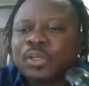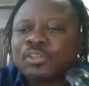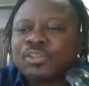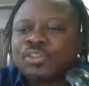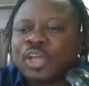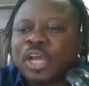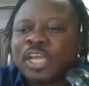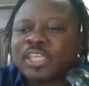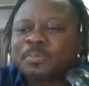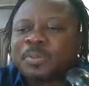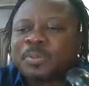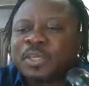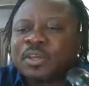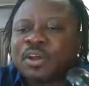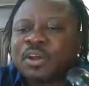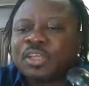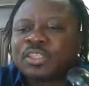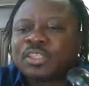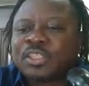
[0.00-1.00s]
just
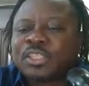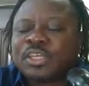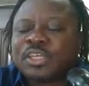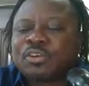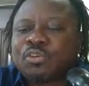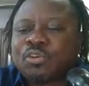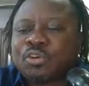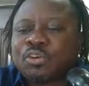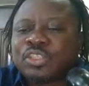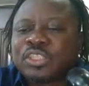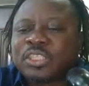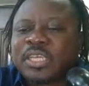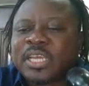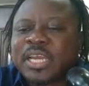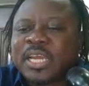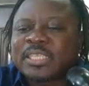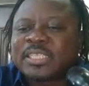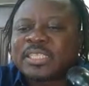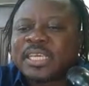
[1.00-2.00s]
because the coach
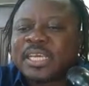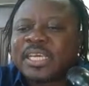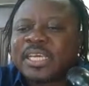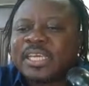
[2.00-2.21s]
get